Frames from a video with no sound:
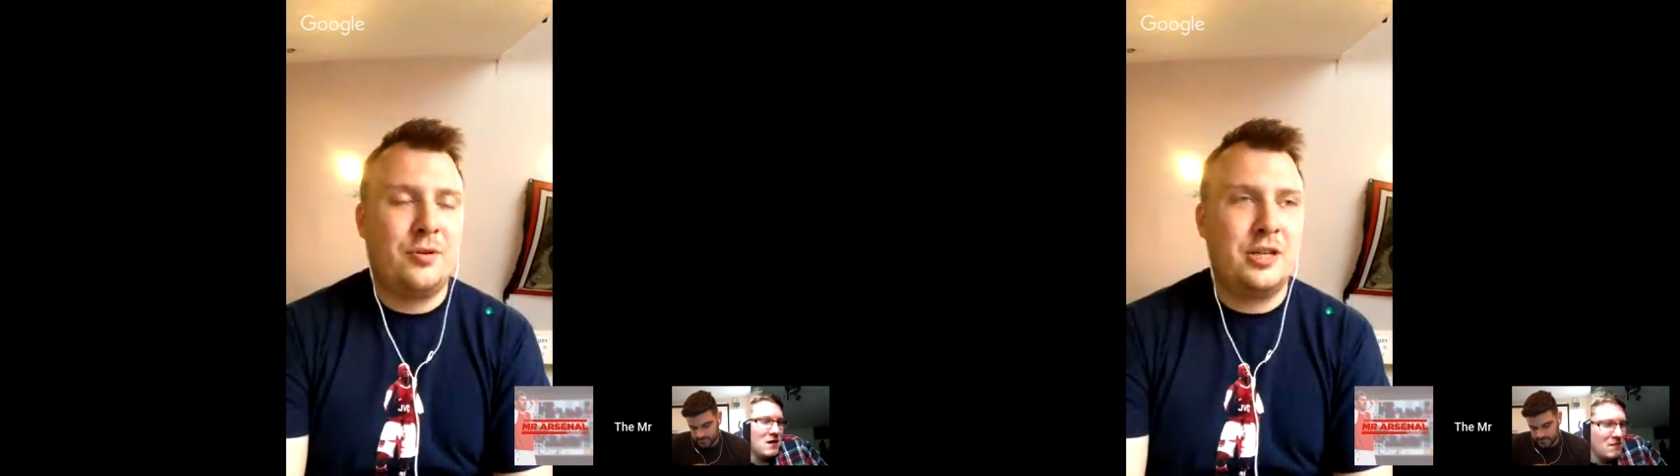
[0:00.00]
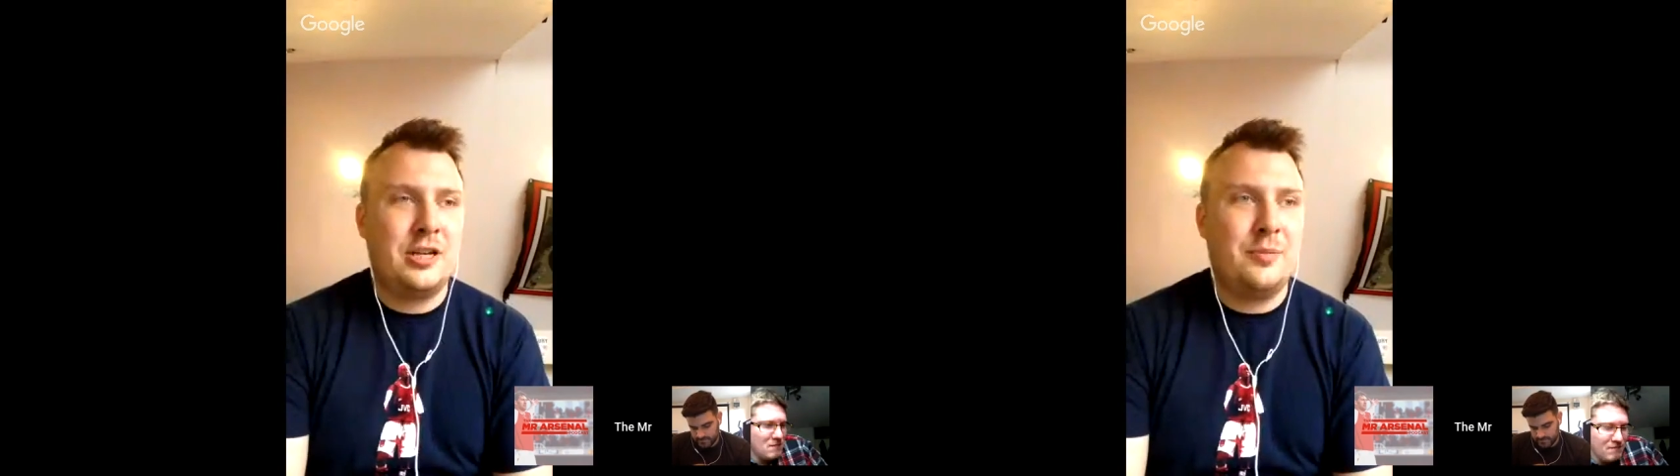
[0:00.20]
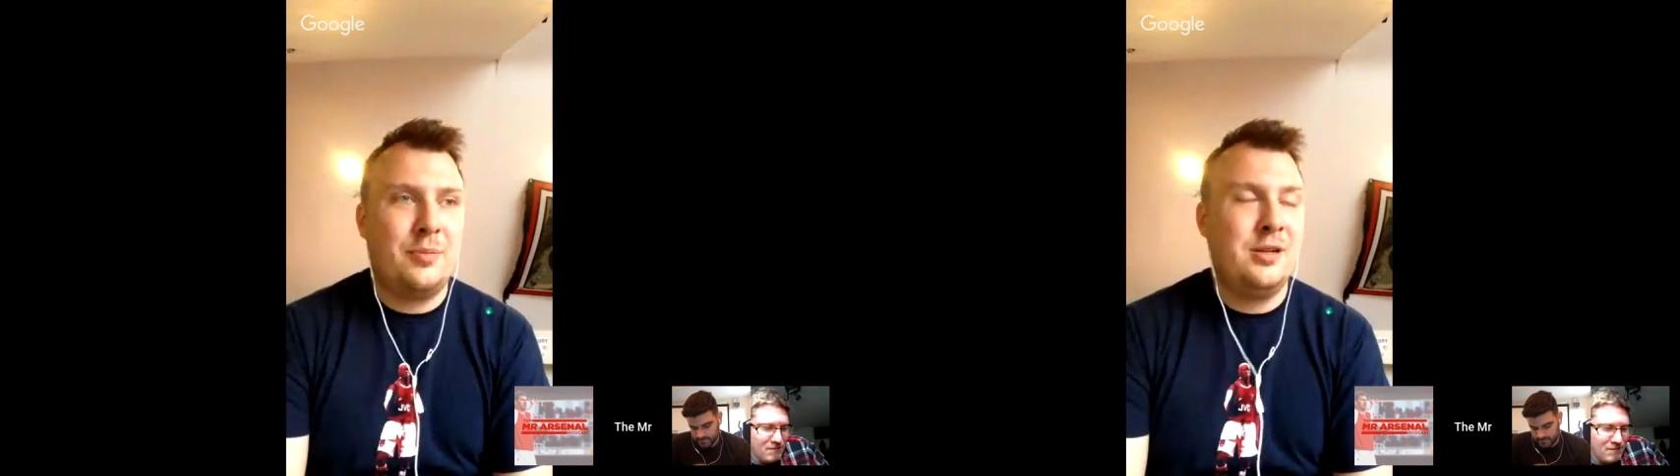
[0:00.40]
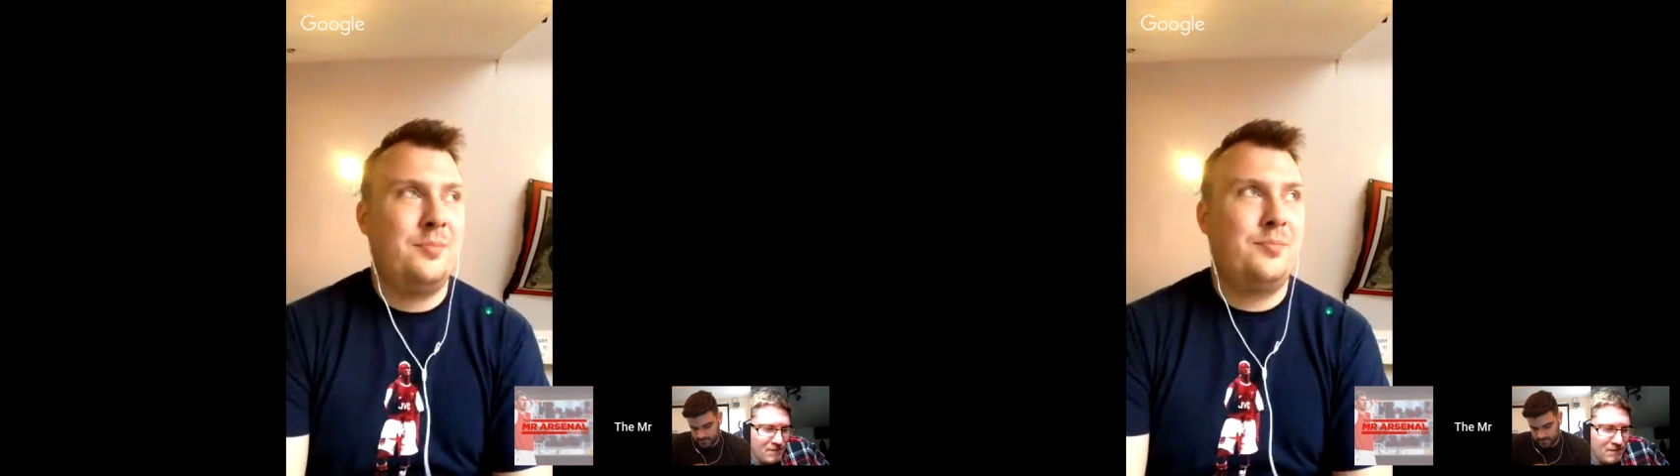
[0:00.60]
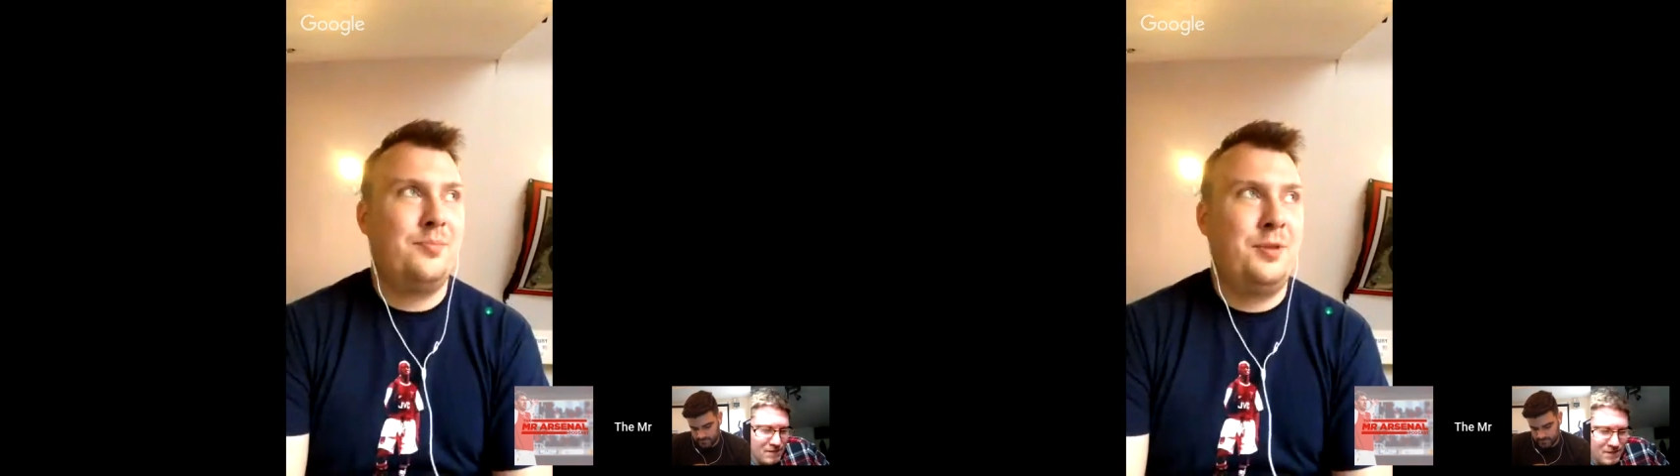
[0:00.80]
then you're putting
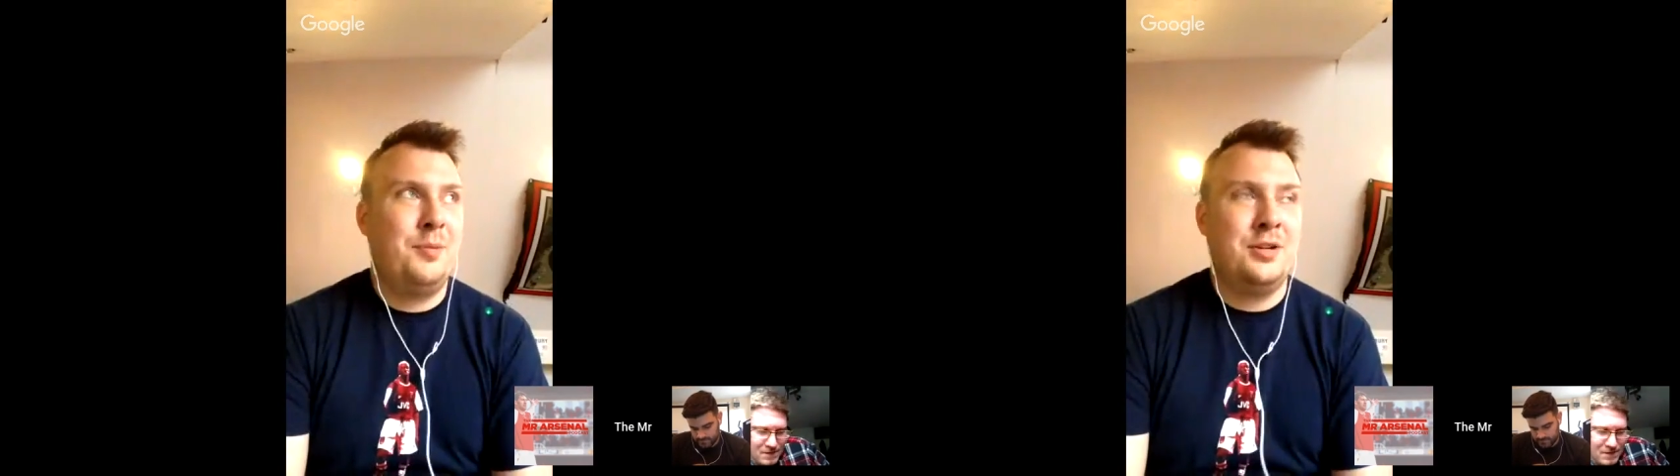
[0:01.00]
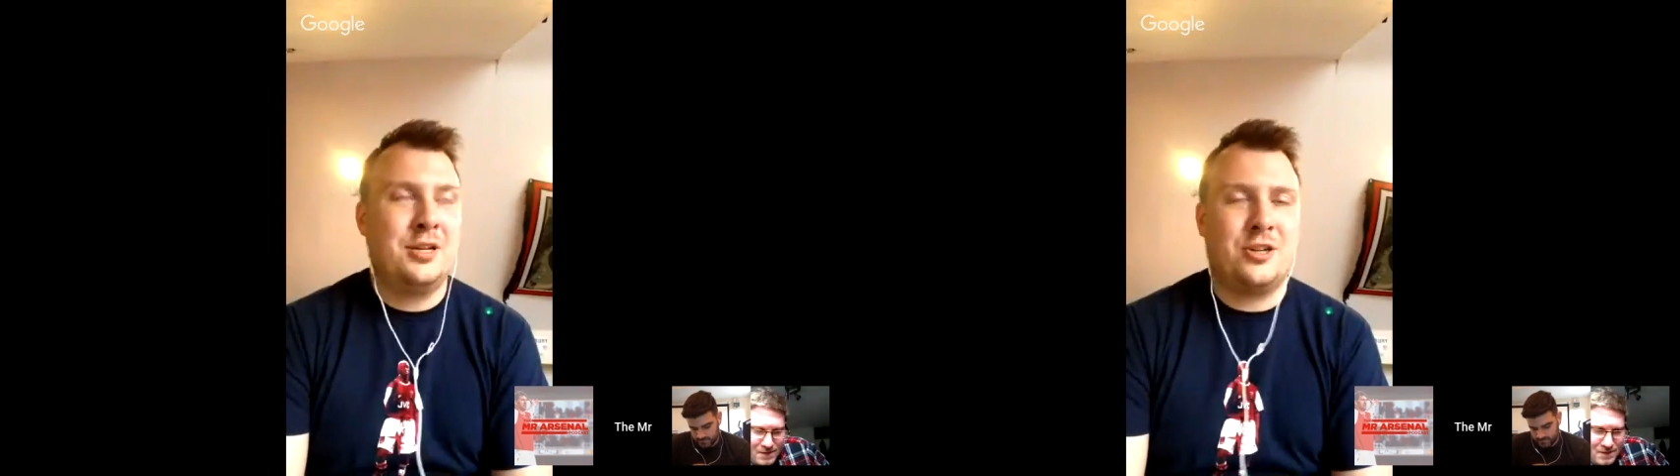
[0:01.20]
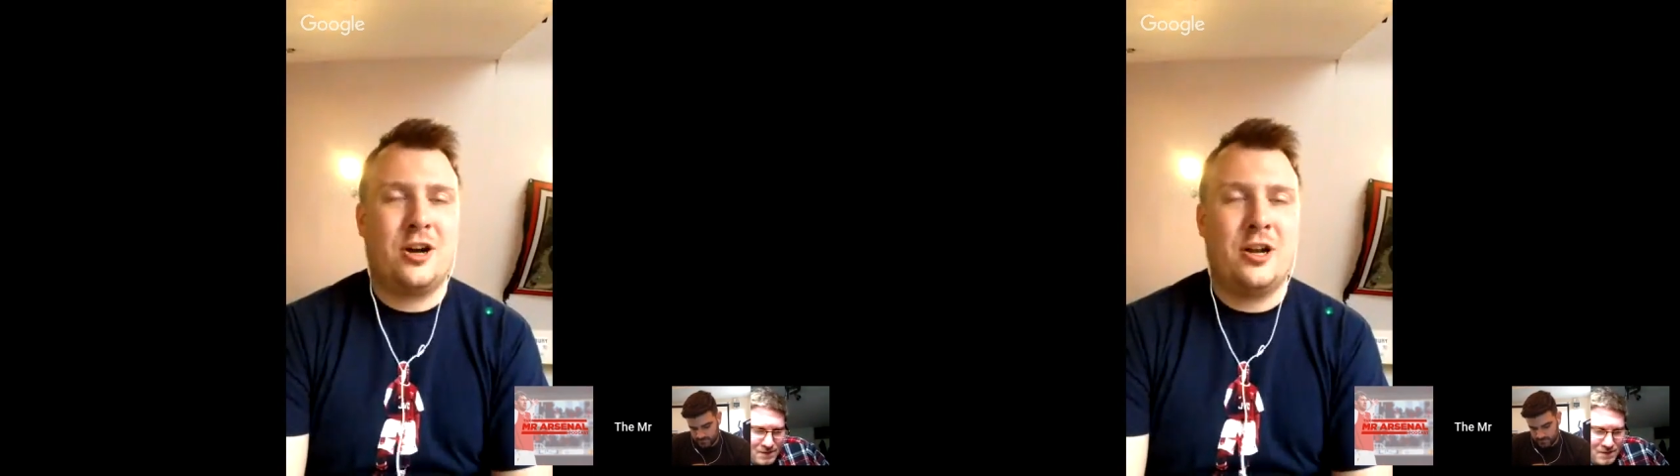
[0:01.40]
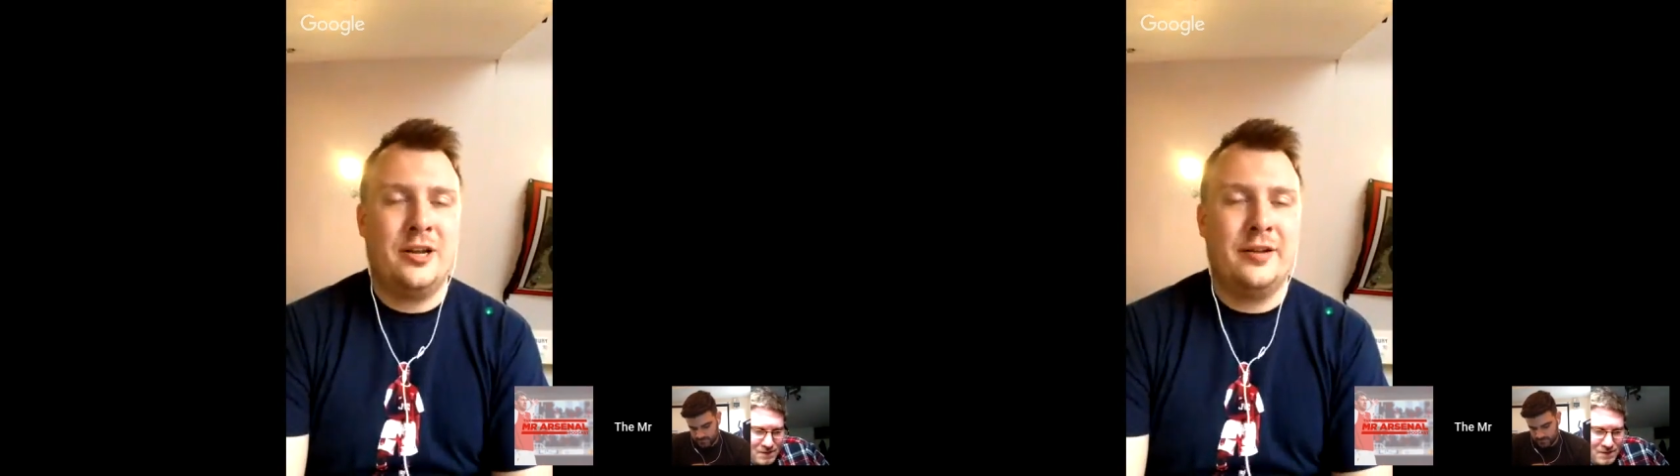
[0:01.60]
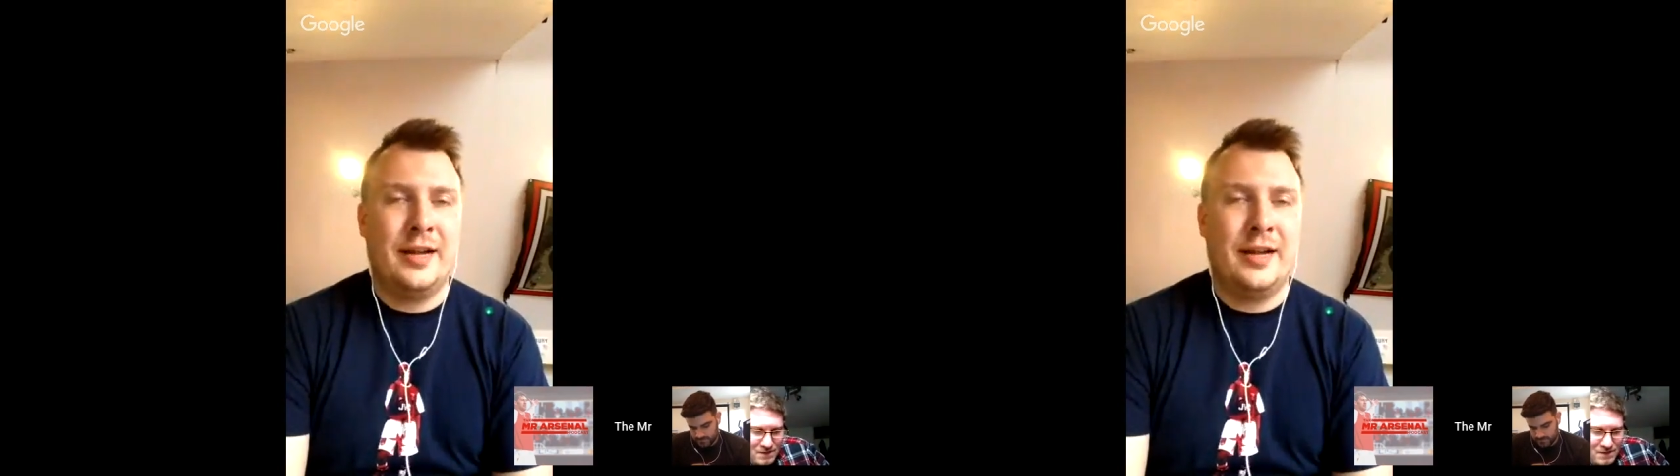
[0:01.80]
a target in your head,